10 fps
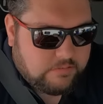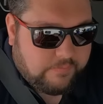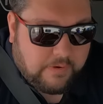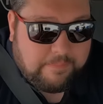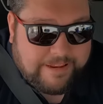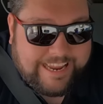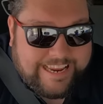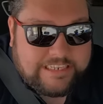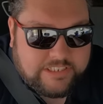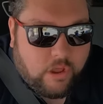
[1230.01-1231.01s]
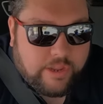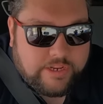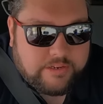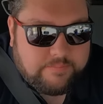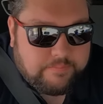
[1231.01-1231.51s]
We've only been
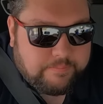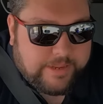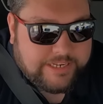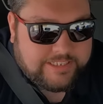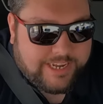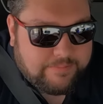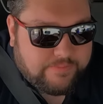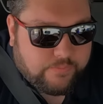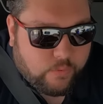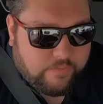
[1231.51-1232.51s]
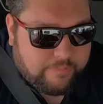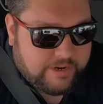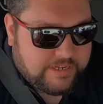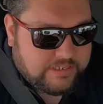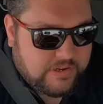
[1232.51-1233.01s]
inside being tipped for 45
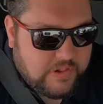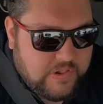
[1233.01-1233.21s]
minutes.